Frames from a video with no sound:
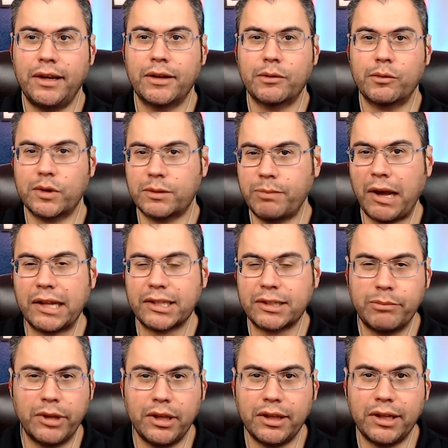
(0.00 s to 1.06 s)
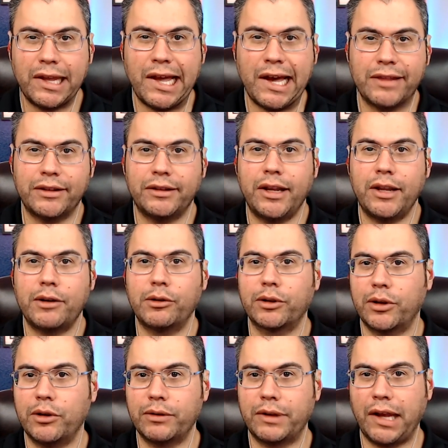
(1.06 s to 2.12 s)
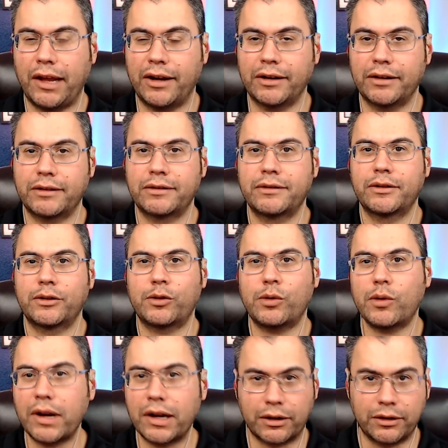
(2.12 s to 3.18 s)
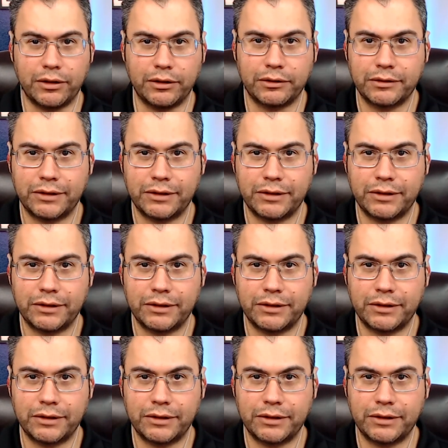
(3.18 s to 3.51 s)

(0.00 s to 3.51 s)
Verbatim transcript: responsibility on the leader to go get it critical.